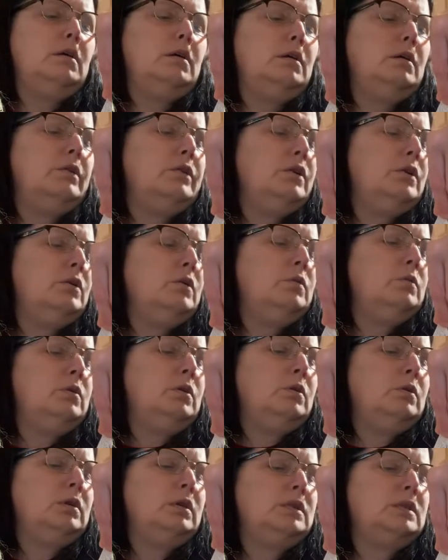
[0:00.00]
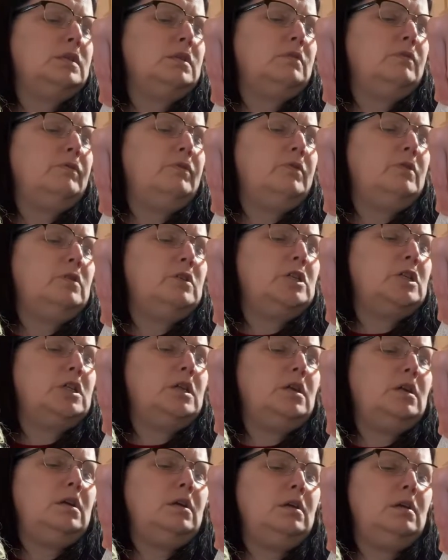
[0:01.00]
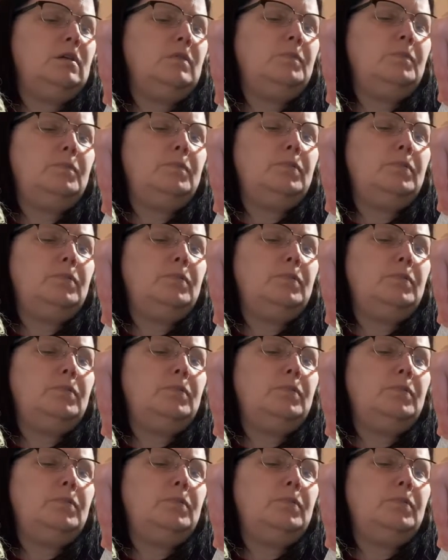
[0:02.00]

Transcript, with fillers: Although no, it's the fur sheep,